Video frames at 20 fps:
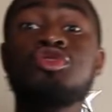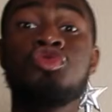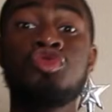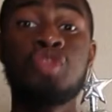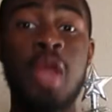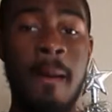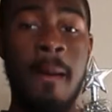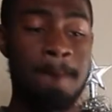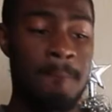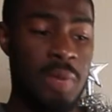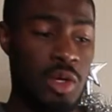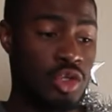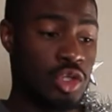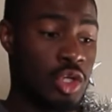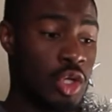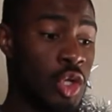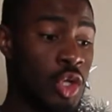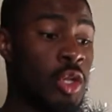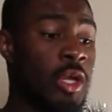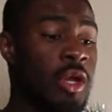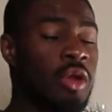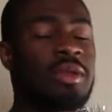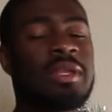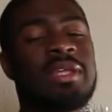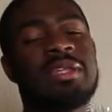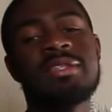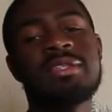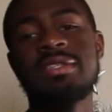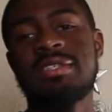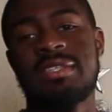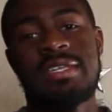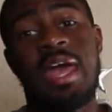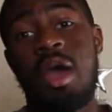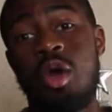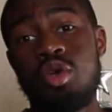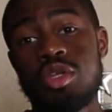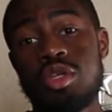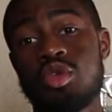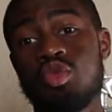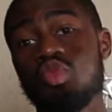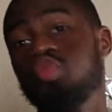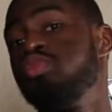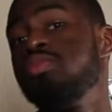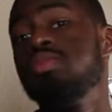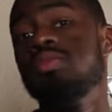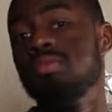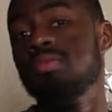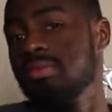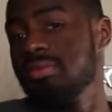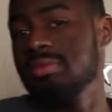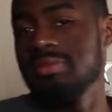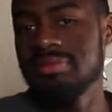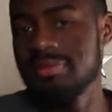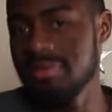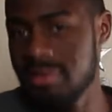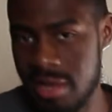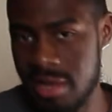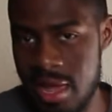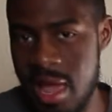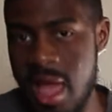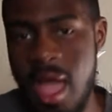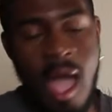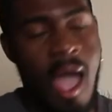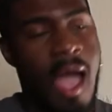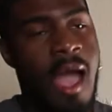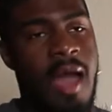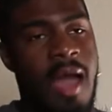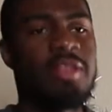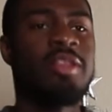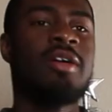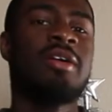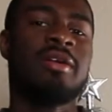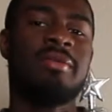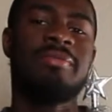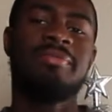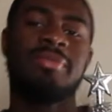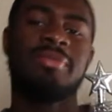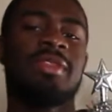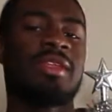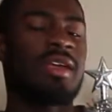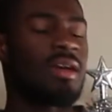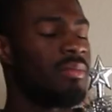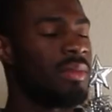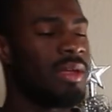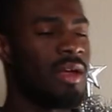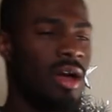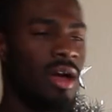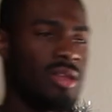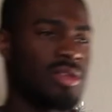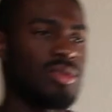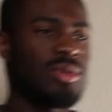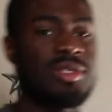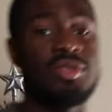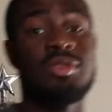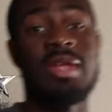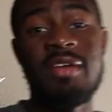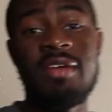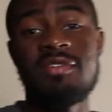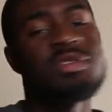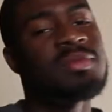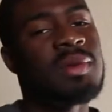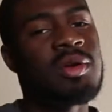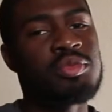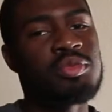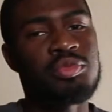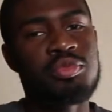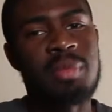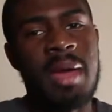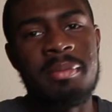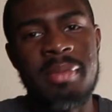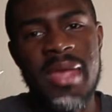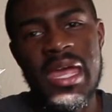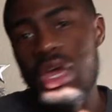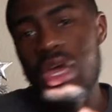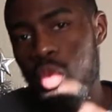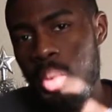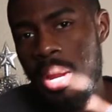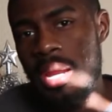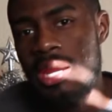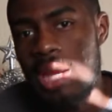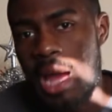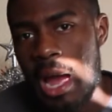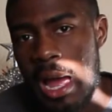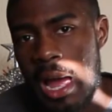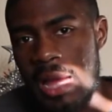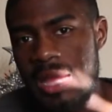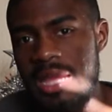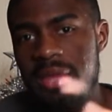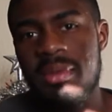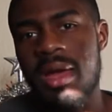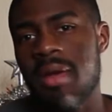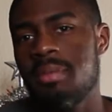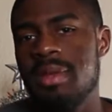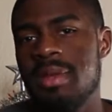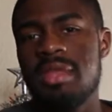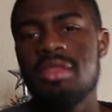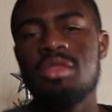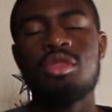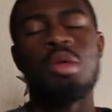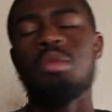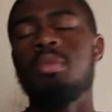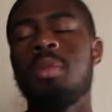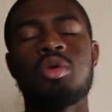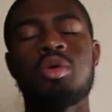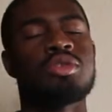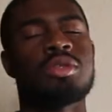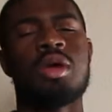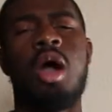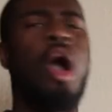numbers clearly tell you. Look, I'm gonna be honest with you. Davis Mills might be a great guy. He might be the most